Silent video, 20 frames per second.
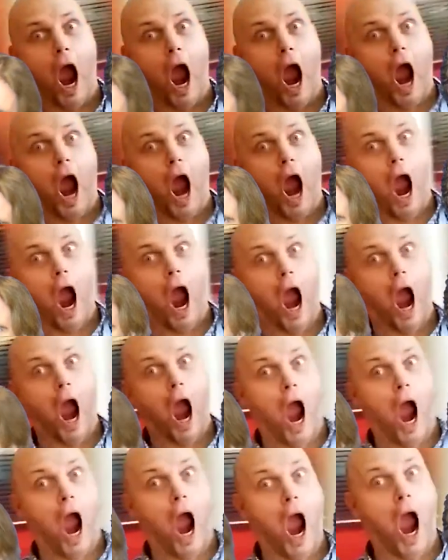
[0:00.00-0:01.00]

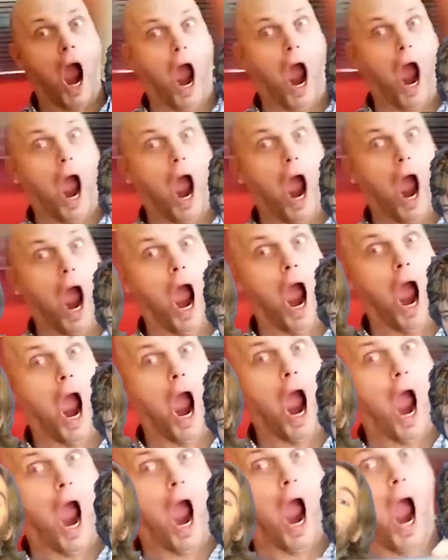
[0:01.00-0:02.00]

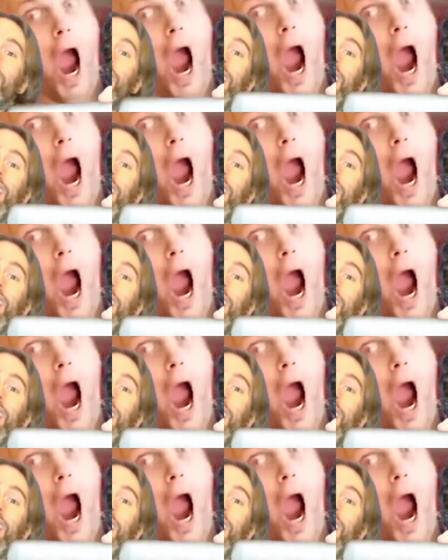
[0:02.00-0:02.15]
(silent)